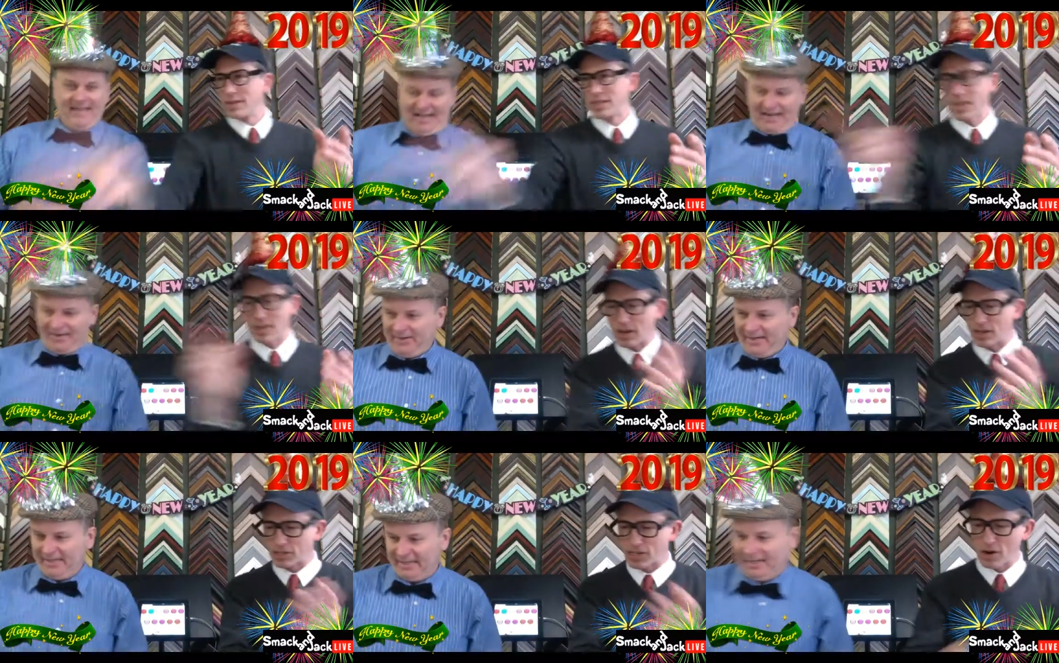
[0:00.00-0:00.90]
Speaker 1: Let's get
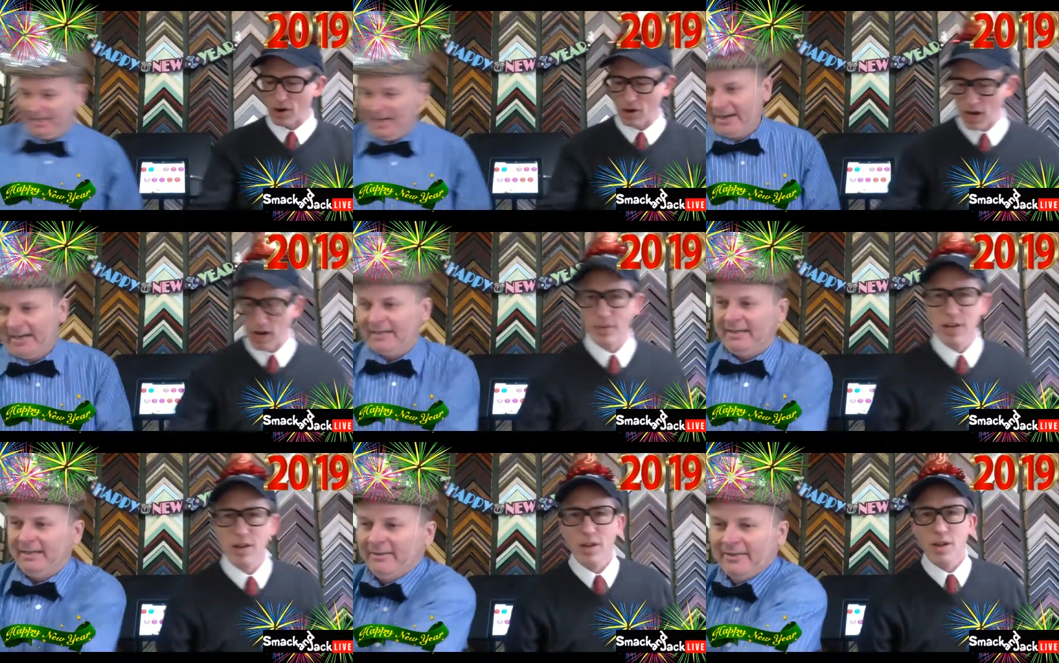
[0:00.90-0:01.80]
that. Let's get our. Uh,
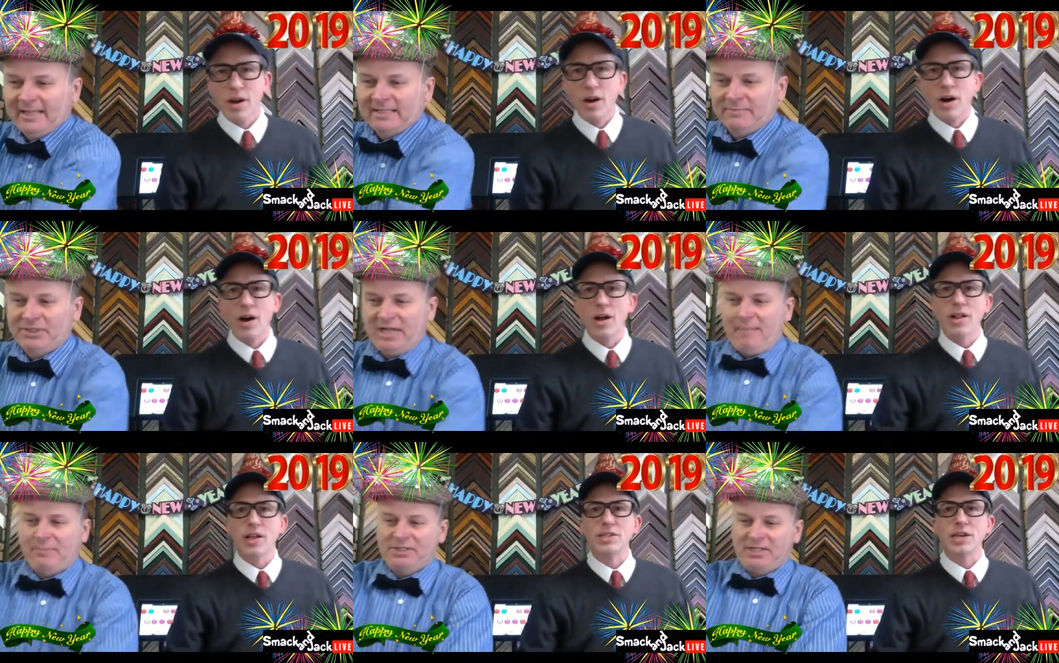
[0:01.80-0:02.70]
Got some
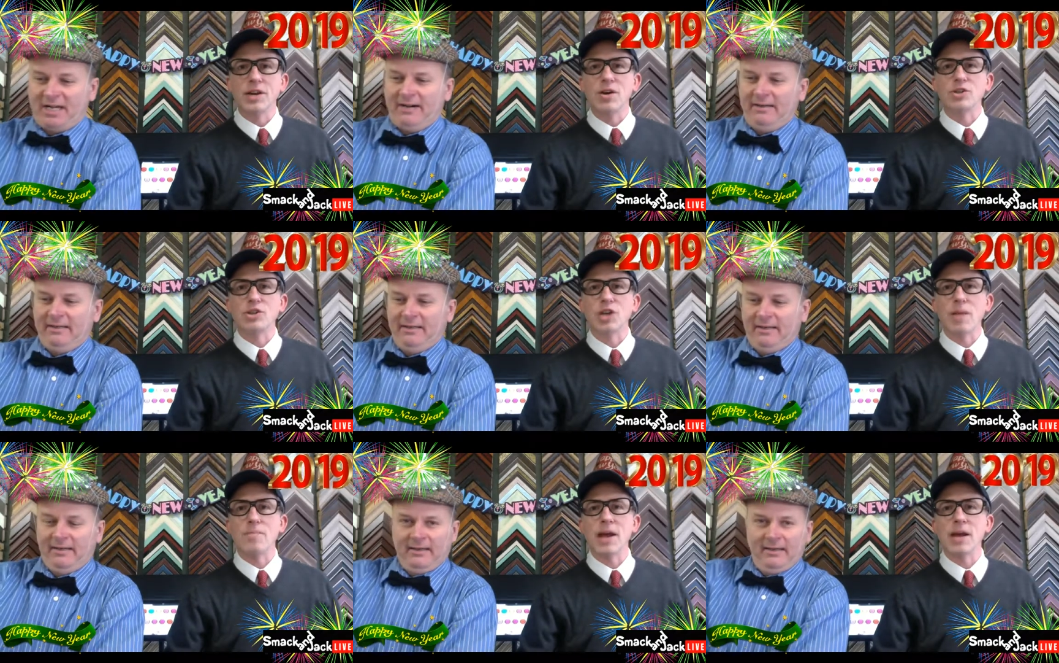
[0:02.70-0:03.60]
champagne. Let's get here. our
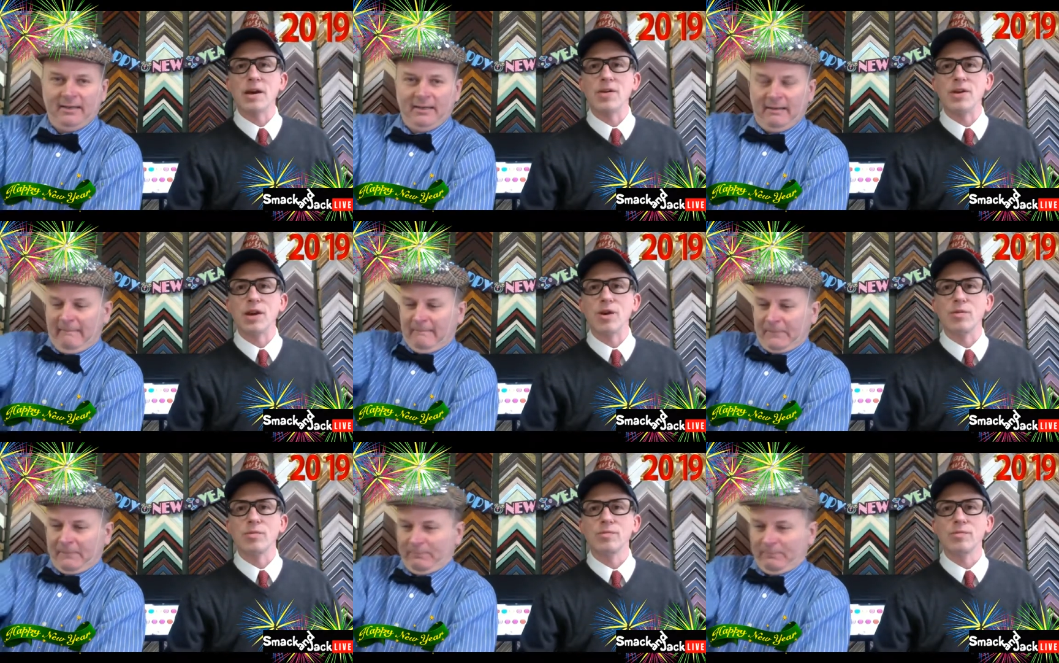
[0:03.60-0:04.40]
champagne going here.